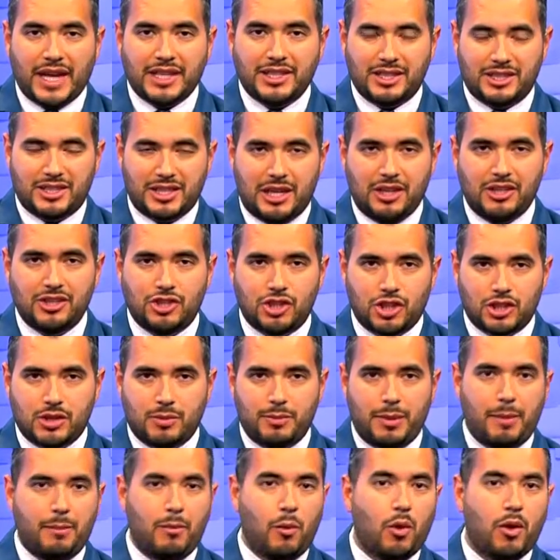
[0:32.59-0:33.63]
to tell us just a
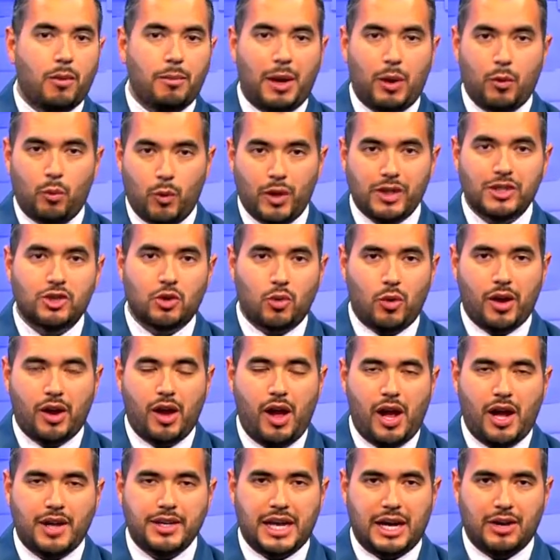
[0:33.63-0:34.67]
bit more about what's going
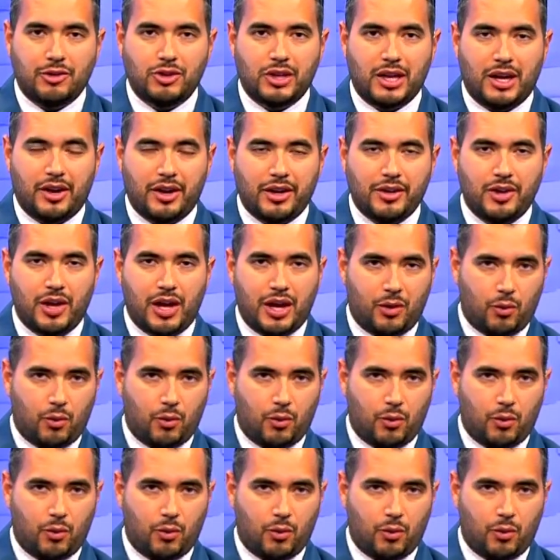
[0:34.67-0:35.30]
on out there and